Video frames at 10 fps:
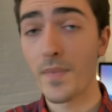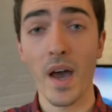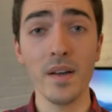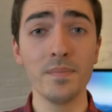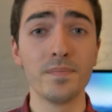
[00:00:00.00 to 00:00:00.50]

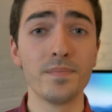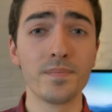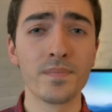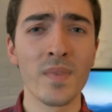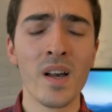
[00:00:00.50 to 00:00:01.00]
Huh?
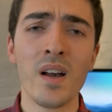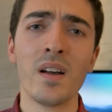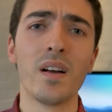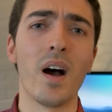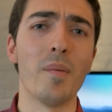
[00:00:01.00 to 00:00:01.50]

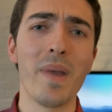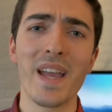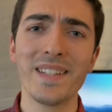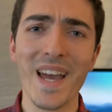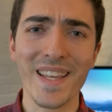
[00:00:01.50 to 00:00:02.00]
Aw oh
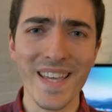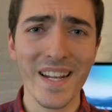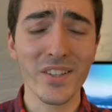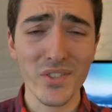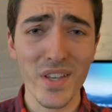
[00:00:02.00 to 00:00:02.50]
man, not
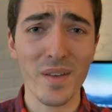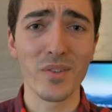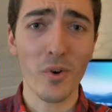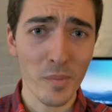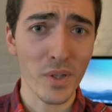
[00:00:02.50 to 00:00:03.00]
again. It looks like
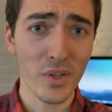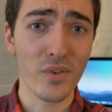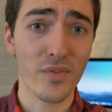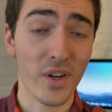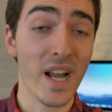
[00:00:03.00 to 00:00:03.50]
normal
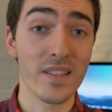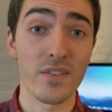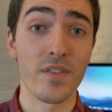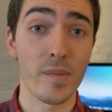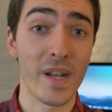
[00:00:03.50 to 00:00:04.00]
Luke forgot
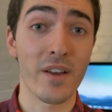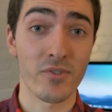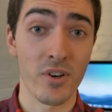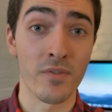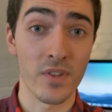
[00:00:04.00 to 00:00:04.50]
to film an
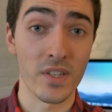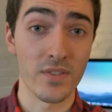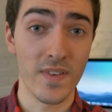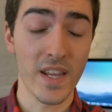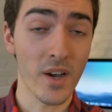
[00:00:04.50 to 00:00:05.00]
outro for
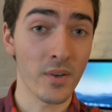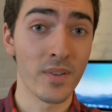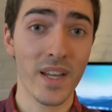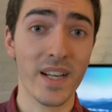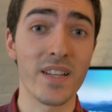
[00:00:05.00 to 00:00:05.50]
this
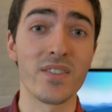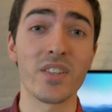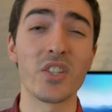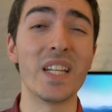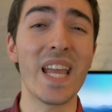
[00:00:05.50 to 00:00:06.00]
video. That guy's
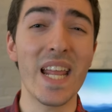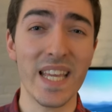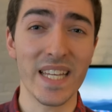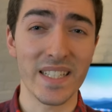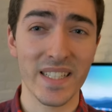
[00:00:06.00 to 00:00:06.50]
such an
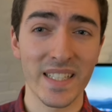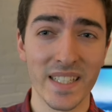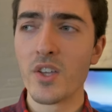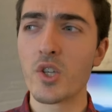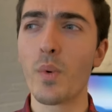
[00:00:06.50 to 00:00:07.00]
idiot.
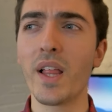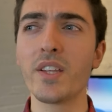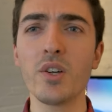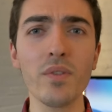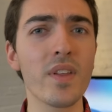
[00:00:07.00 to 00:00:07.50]
So while
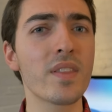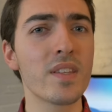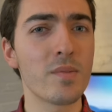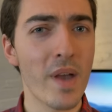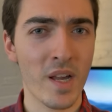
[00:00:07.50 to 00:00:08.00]
I don't think
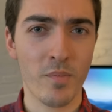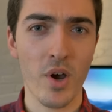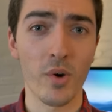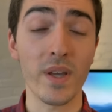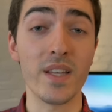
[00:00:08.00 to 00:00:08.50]
this Mac
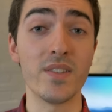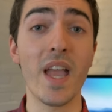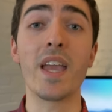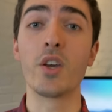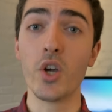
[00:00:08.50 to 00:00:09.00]
Pro is
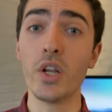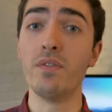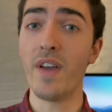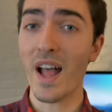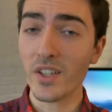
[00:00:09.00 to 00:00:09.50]
a
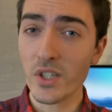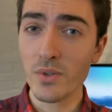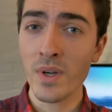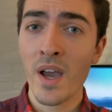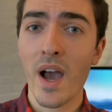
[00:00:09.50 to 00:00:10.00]
good value,